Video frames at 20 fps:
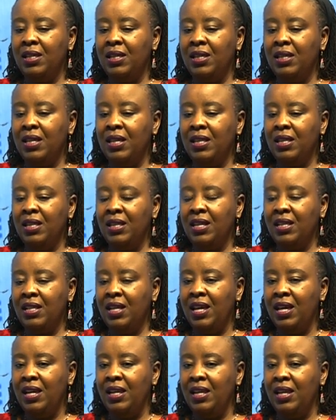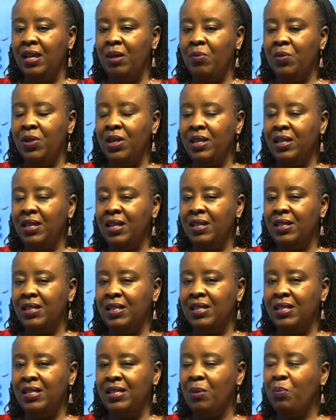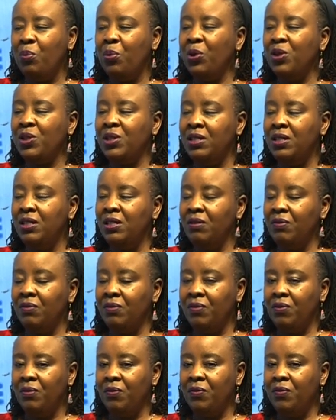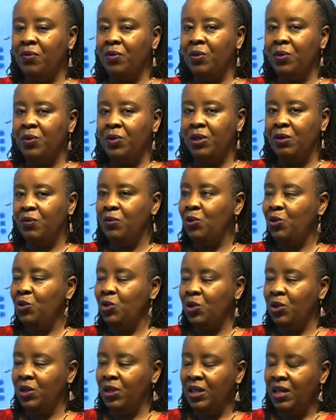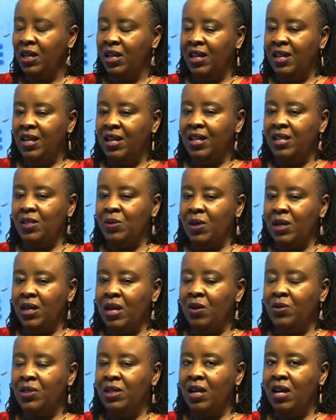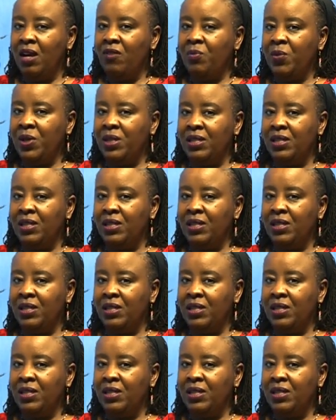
that, that, enable, that, that is a positive for devolution, is when county governments